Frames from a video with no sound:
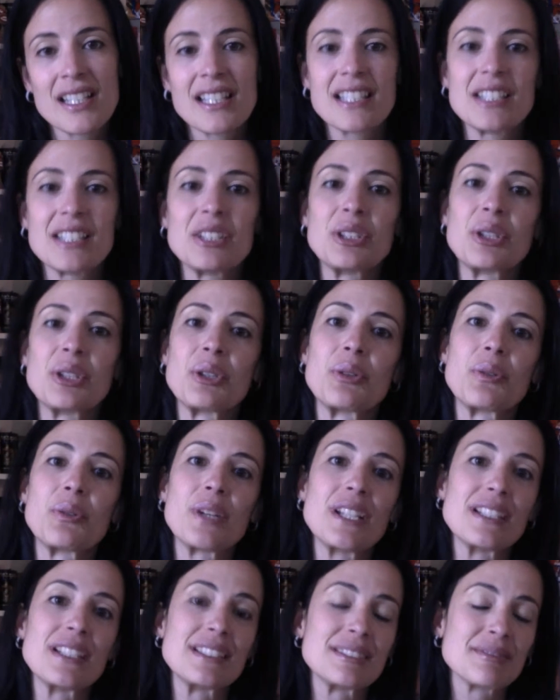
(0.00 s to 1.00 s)

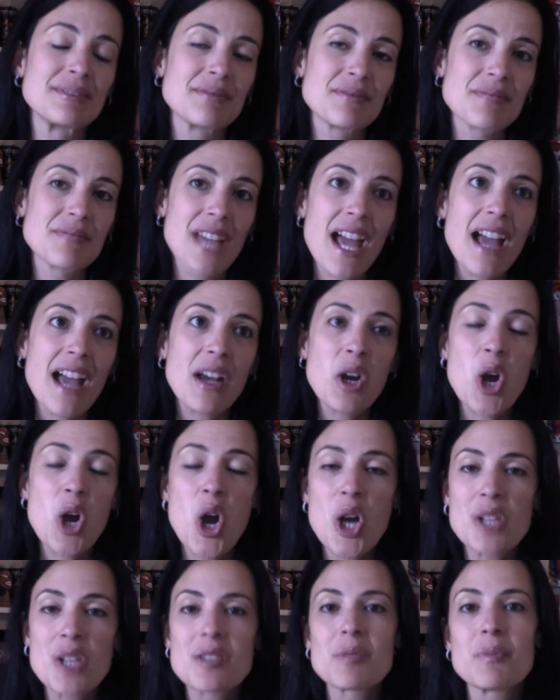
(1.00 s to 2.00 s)
And that
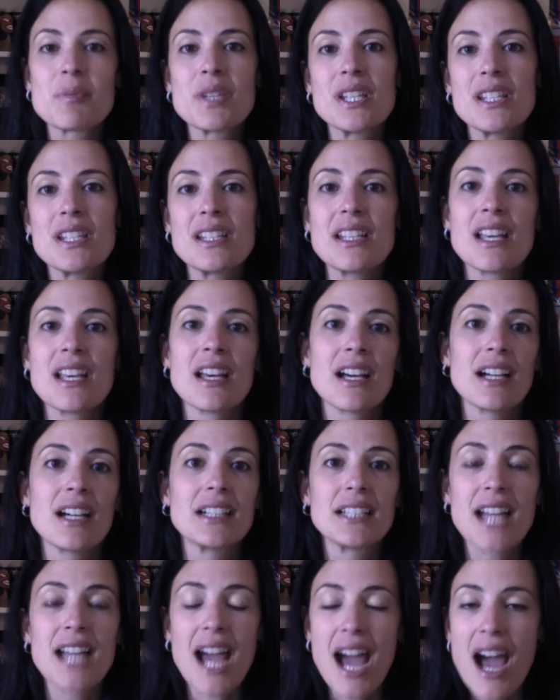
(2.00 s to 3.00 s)
cost me
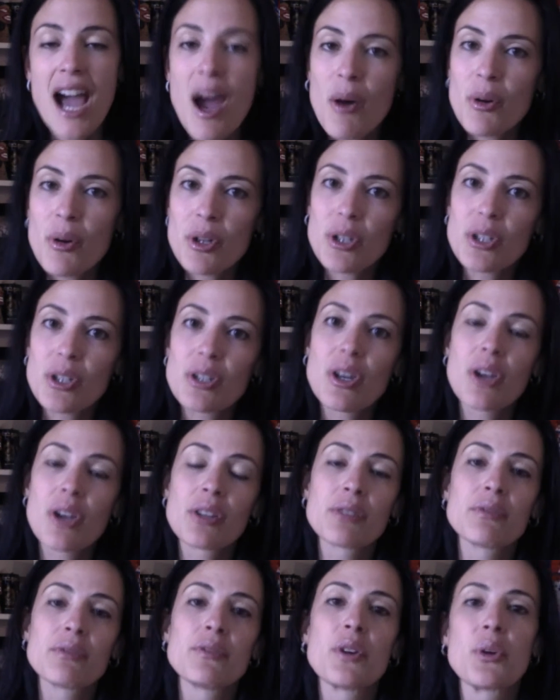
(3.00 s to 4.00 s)
an hour on
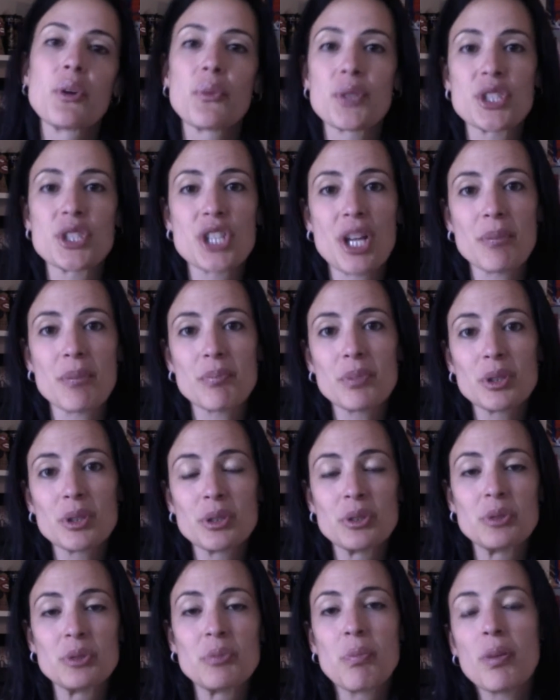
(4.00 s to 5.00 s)
the phone with
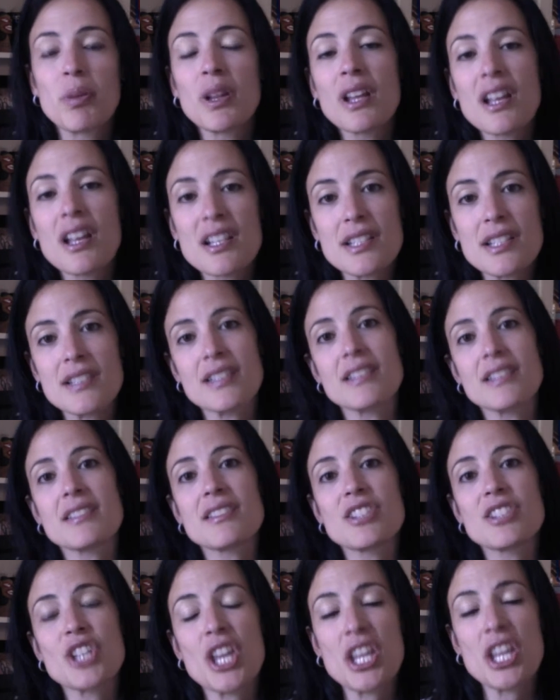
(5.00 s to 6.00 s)
JetBlue plus
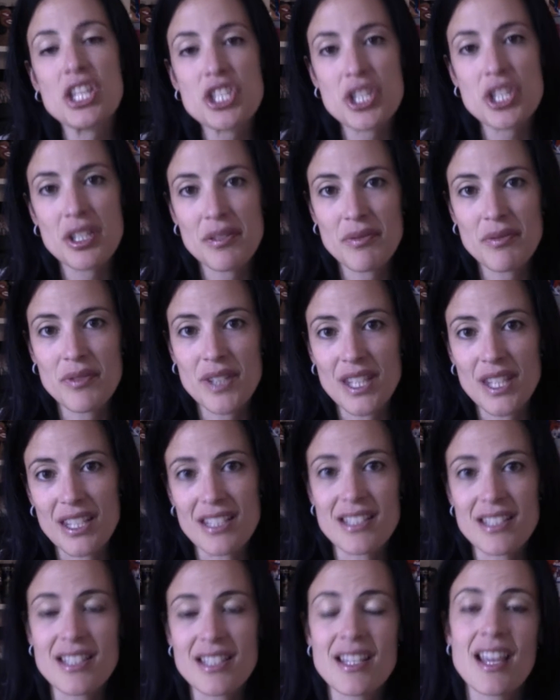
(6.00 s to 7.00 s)
changing
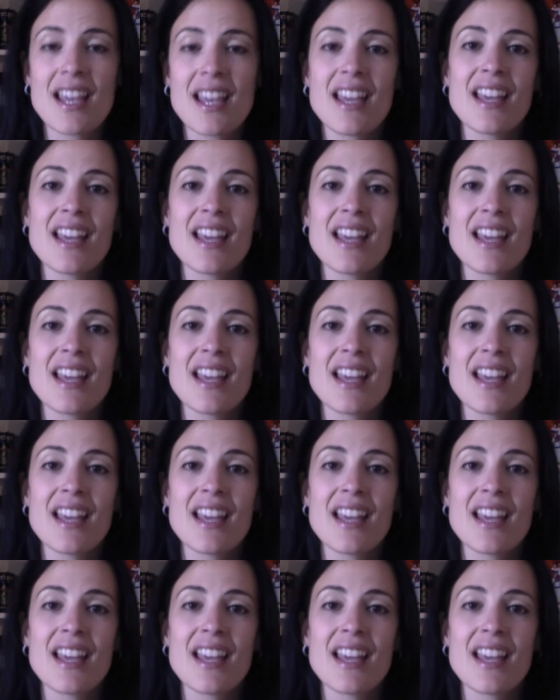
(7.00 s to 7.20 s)
fees.